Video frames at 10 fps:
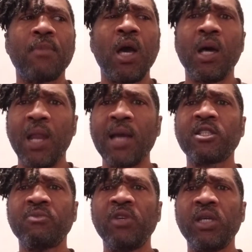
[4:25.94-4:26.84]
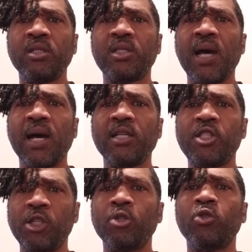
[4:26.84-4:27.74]
A lot of civilians died,
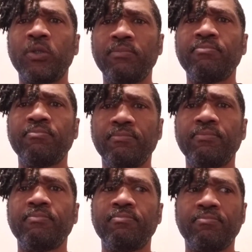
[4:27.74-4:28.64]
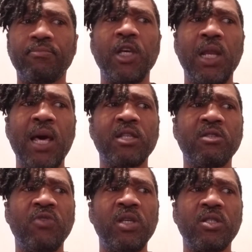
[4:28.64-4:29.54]
children. A lot of
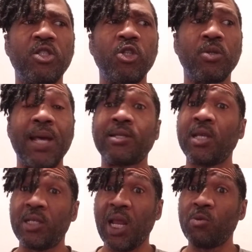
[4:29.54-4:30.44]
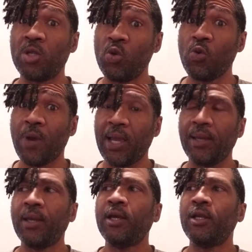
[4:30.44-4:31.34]
civilians and children. I said his name was Nuke, right?
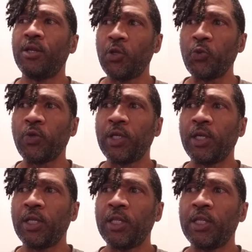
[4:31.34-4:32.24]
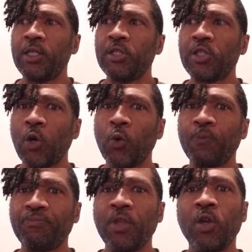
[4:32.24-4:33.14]
Nuke. So,
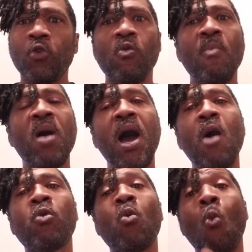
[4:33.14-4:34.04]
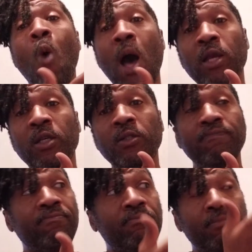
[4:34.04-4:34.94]
remember how when Wanda
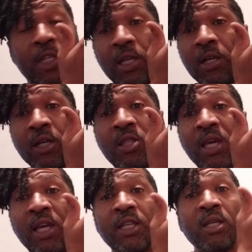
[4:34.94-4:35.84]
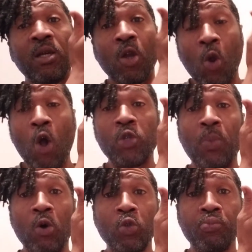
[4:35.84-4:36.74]
did her thing,
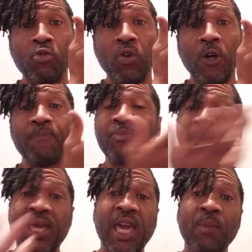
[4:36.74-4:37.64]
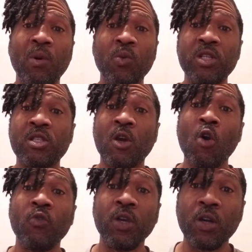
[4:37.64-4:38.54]
Crossbones blew up, they came up with the
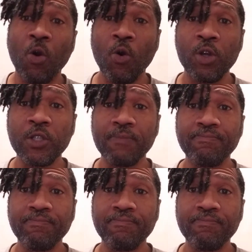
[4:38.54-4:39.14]
Sokovia Accords?